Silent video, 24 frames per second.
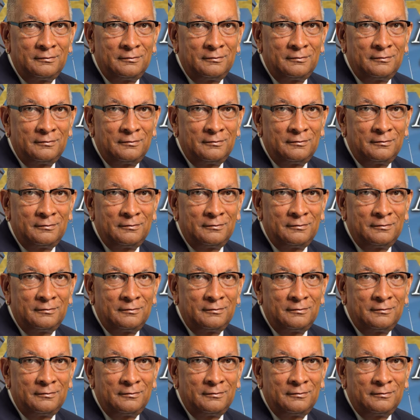
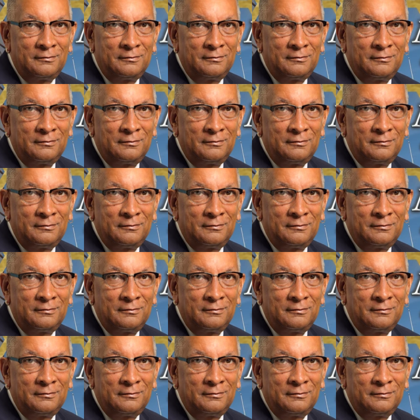
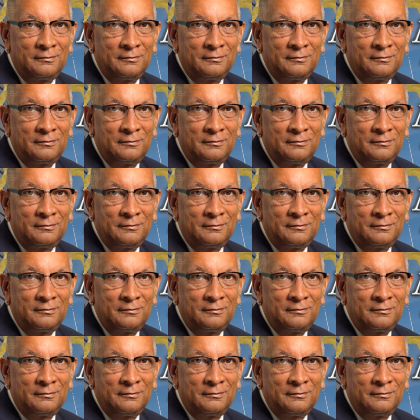
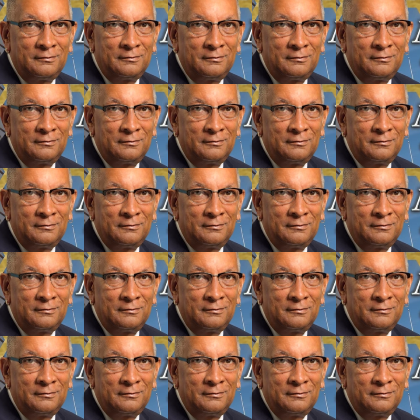[no speech]